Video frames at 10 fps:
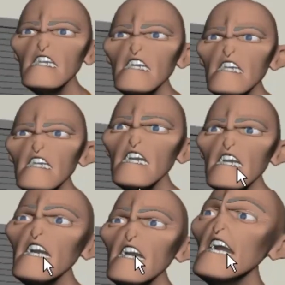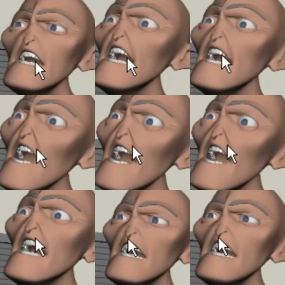Oh, cow.
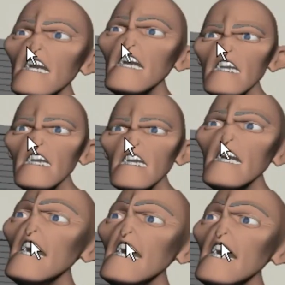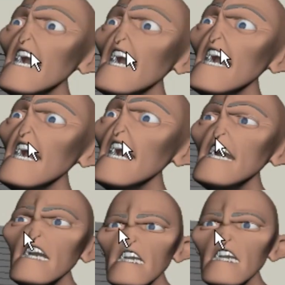Take like a frame
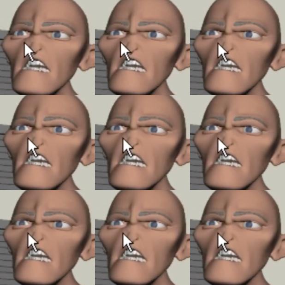or two out.